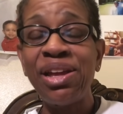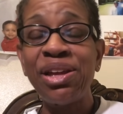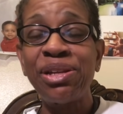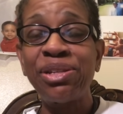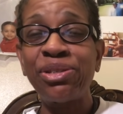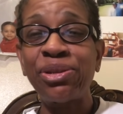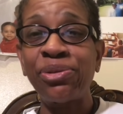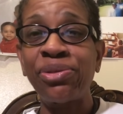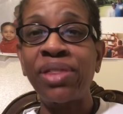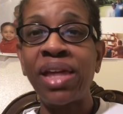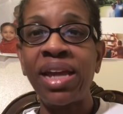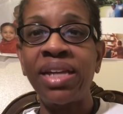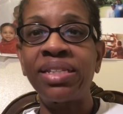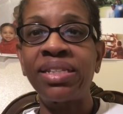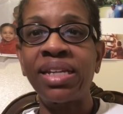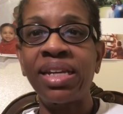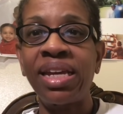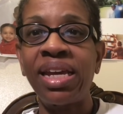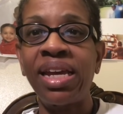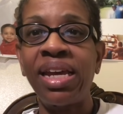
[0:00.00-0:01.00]
so thanks
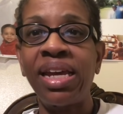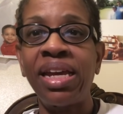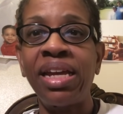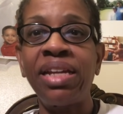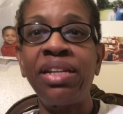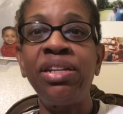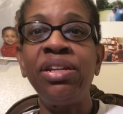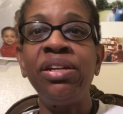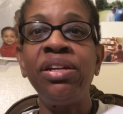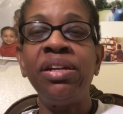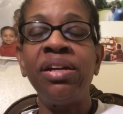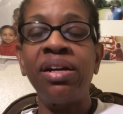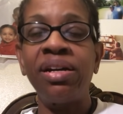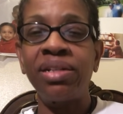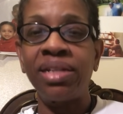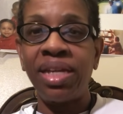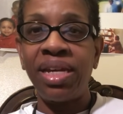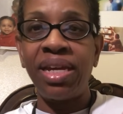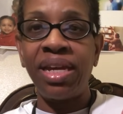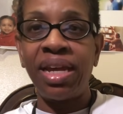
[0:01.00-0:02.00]
again.
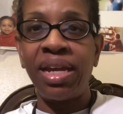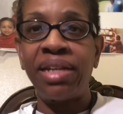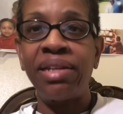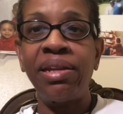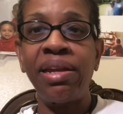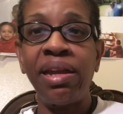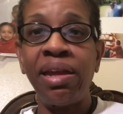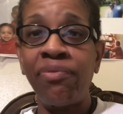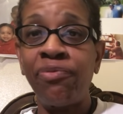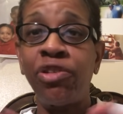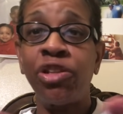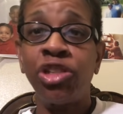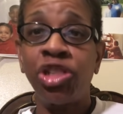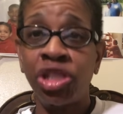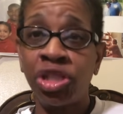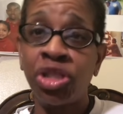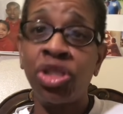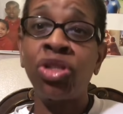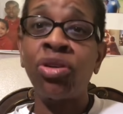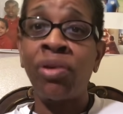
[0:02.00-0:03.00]
Again, if you're
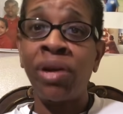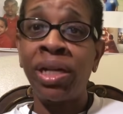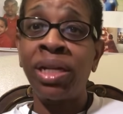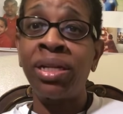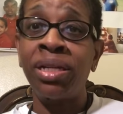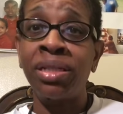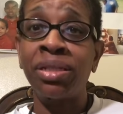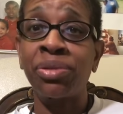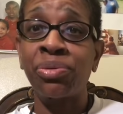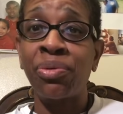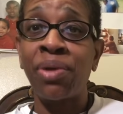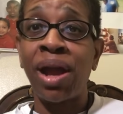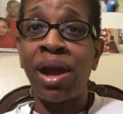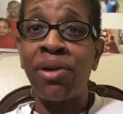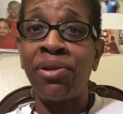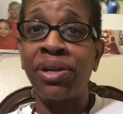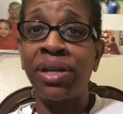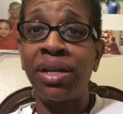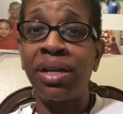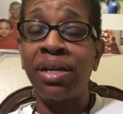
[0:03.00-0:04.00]
just joining us
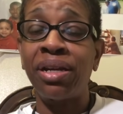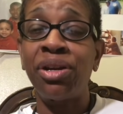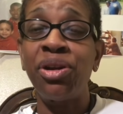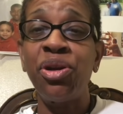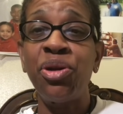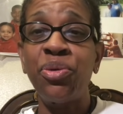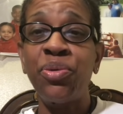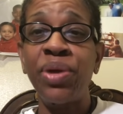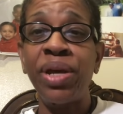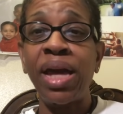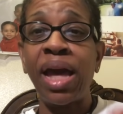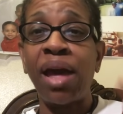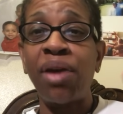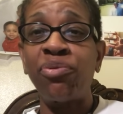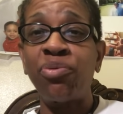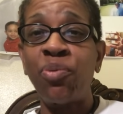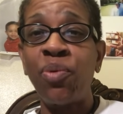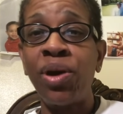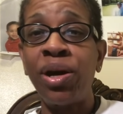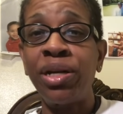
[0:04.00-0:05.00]
around here, we have
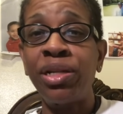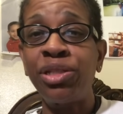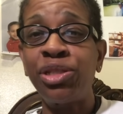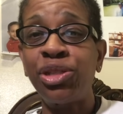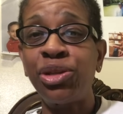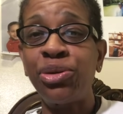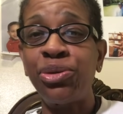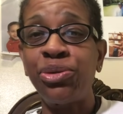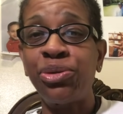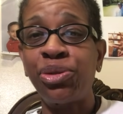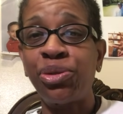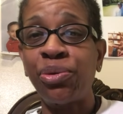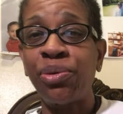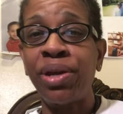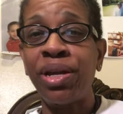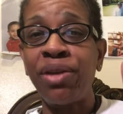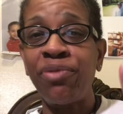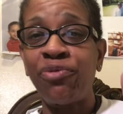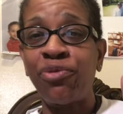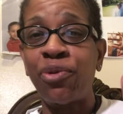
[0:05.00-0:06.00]
one, two,
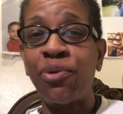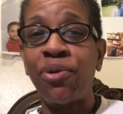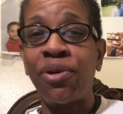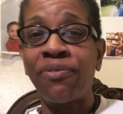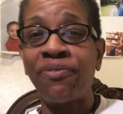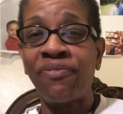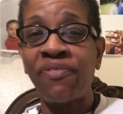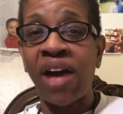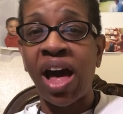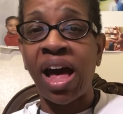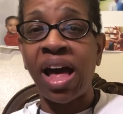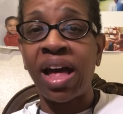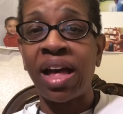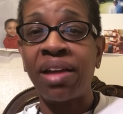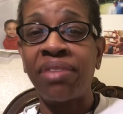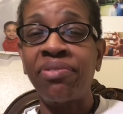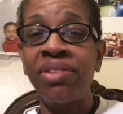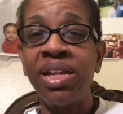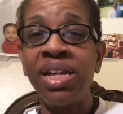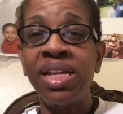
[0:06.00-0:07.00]
three, four,
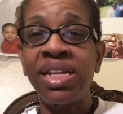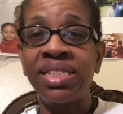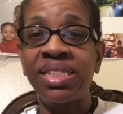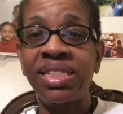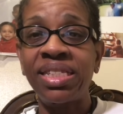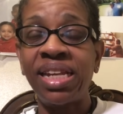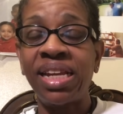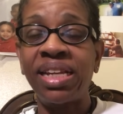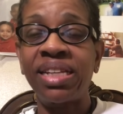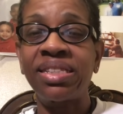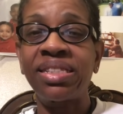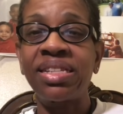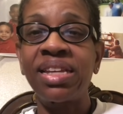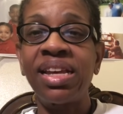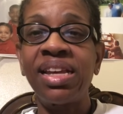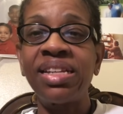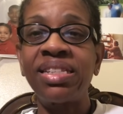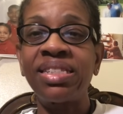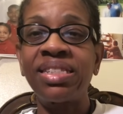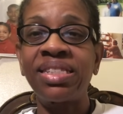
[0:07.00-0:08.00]
five, six,
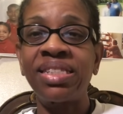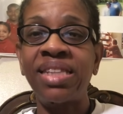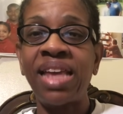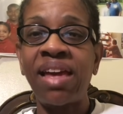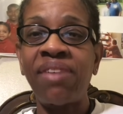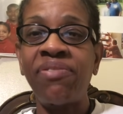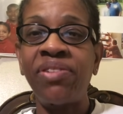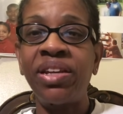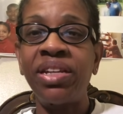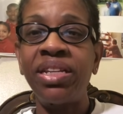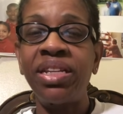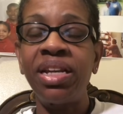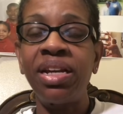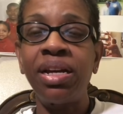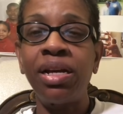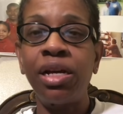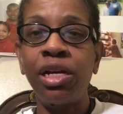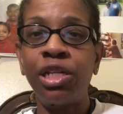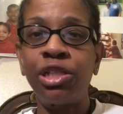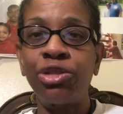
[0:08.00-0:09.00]
seven
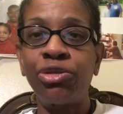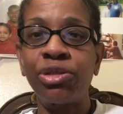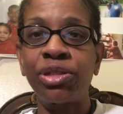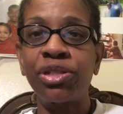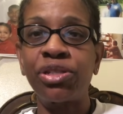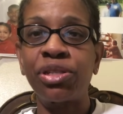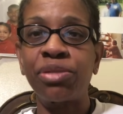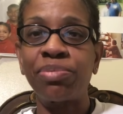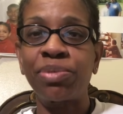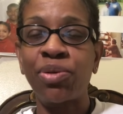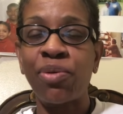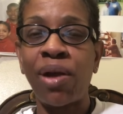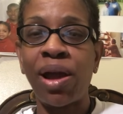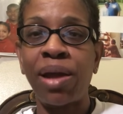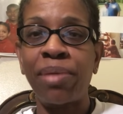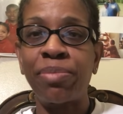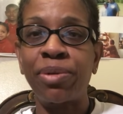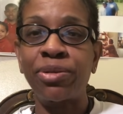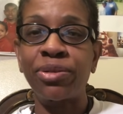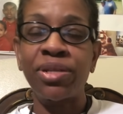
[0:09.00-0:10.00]
hundred
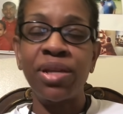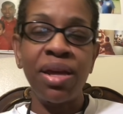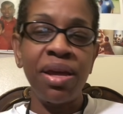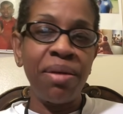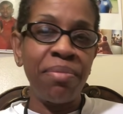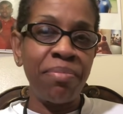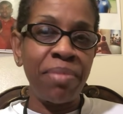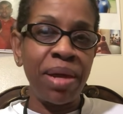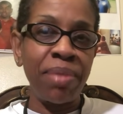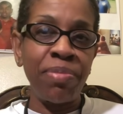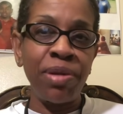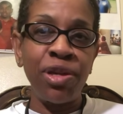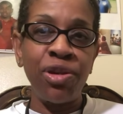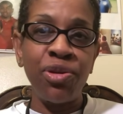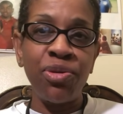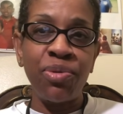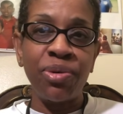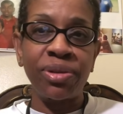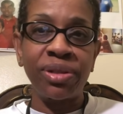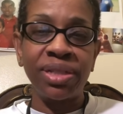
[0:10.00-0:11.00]
subscribers. Maybe
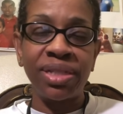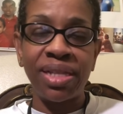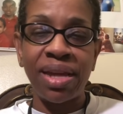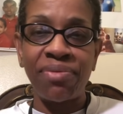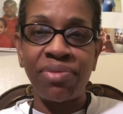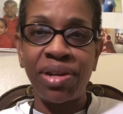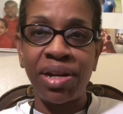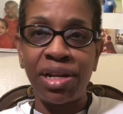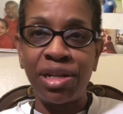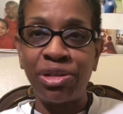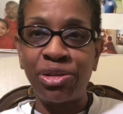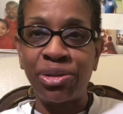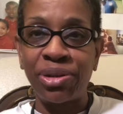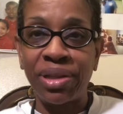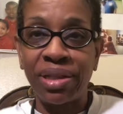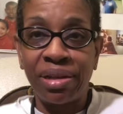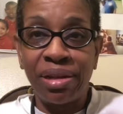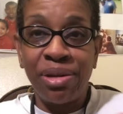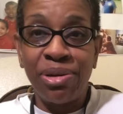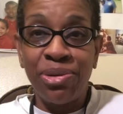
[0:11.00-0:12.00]
you were the 700th.
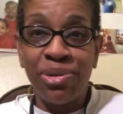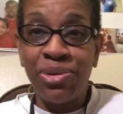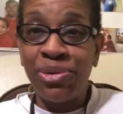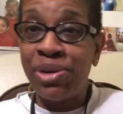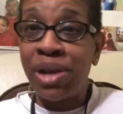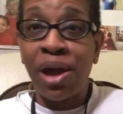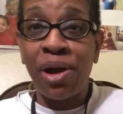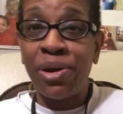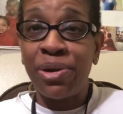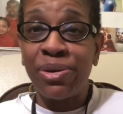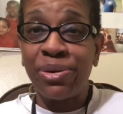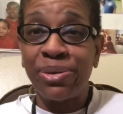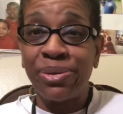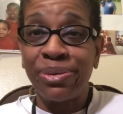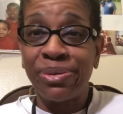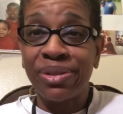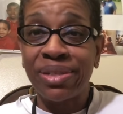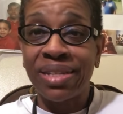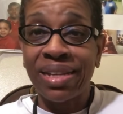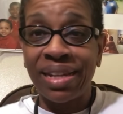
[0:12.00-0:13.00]
Who
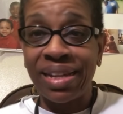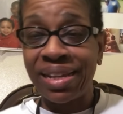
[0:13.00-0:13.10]
knows?